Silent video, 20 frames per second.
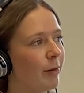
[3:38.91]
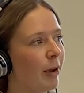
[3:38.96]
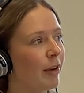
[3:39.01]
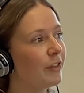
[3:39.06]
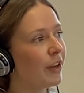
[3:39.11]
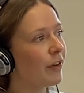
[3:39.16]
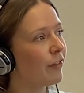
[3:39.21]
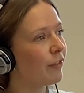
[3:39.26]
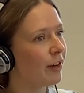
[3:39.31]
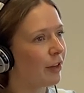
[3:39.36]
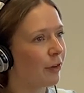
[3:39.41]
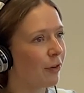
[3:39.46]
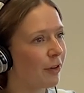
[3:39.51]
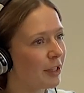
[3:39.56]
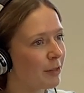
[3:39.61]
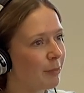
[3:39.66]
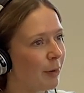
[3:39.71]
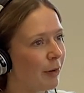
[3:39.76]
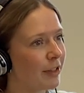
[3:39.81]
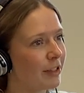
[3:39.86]
I've definitely got
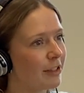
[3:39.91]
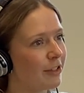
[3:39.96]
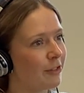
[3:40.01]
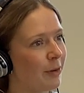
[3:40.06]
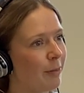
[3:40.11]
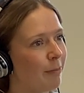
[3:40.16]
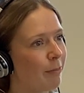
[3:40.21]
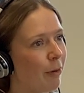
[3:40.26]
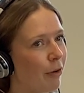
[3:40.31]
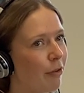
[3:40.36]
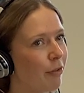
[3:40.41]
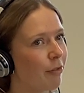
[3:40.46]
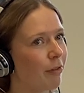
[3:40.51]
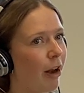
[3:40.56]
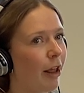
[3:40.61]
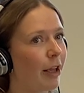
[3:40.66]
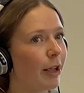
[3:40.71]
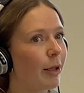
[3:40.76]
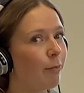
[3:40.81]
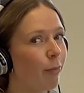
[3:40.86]
experience doing both
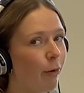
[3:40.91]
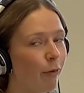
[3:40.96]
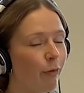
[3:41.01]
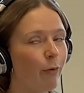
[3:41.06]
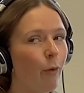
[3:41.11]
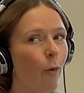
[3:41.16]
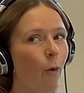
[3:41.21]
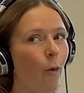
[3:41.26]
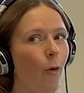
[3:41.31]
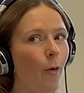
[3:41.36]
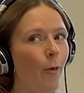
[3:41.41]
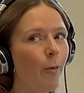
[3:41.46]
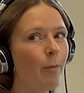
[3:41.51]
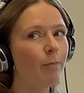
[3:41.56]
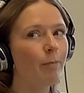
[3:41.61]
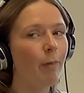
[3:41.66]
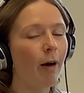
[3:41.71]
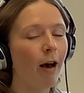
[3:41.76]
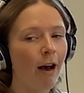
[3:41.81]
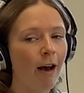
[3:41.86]
before,
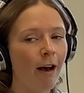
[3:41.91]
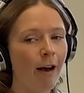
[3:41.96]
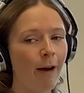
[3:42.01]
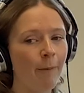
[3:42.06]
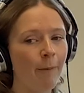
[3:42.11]
but